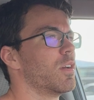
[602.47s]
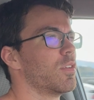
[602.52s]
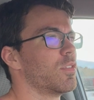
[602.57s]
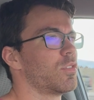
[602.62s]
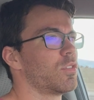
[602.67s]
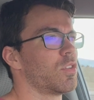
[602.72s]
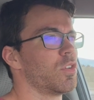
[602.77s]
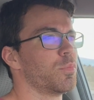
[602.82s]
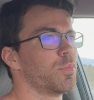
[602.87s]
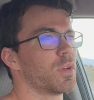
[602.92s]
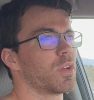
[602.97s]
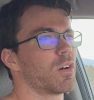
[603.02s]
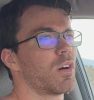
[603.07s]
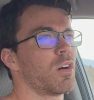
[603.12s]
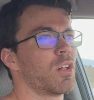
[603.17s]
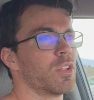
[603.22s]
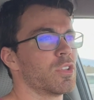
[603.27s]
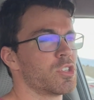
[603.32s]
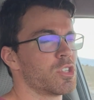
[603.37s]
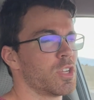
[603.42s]
a scoop of
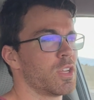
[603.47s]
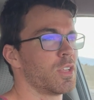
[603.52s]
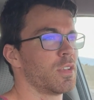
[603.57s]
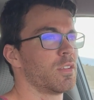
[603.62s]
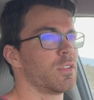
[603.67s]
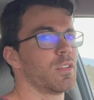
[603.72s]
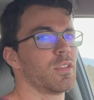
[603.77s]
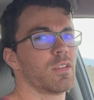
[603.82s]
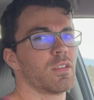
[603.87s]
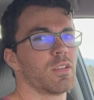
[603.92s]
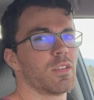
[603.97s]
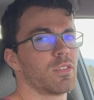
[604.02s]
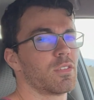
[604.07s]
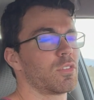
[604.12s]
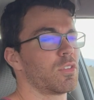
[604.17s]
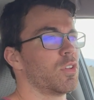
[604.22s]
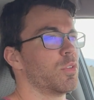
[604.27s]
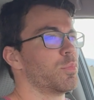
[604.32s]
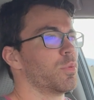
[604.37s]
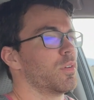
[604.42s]
collagen, a
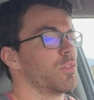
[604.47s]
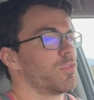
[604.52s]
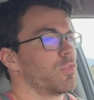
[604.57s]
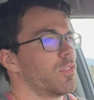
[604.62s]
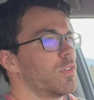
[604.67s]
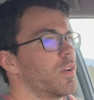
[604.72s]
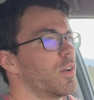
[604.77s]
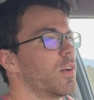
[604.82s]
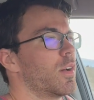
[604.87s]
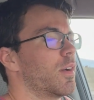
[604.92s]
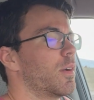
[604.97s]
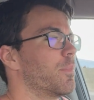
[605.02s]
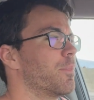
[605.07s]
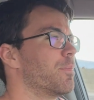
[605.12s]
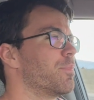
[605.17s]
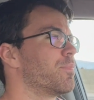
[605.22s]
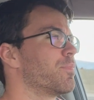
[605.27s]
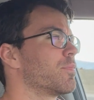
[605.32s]
scoop of um,